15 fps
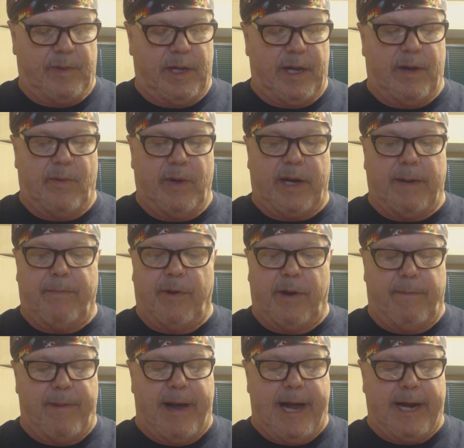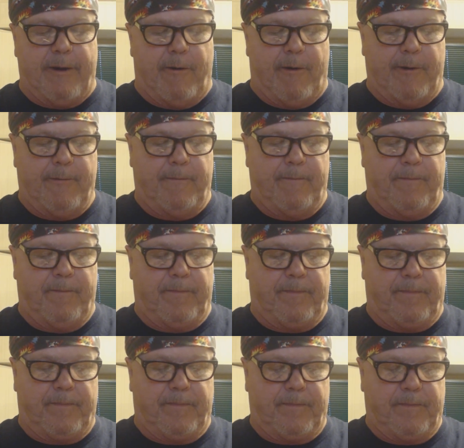now we can put it back on
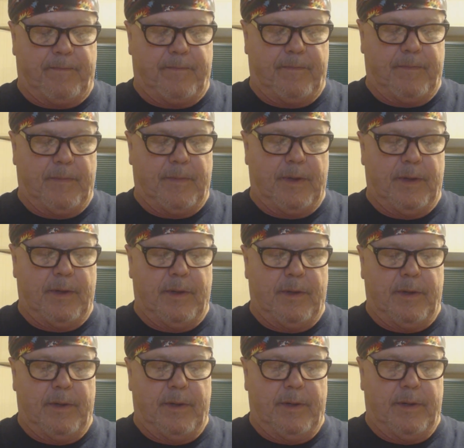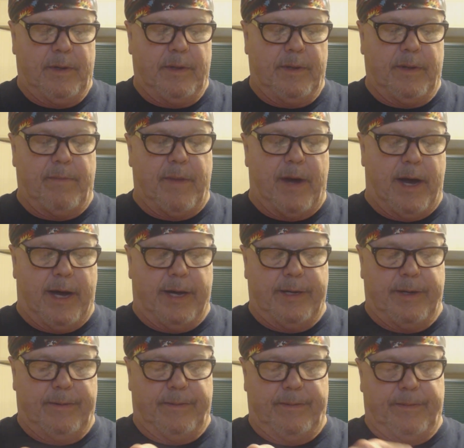the mod.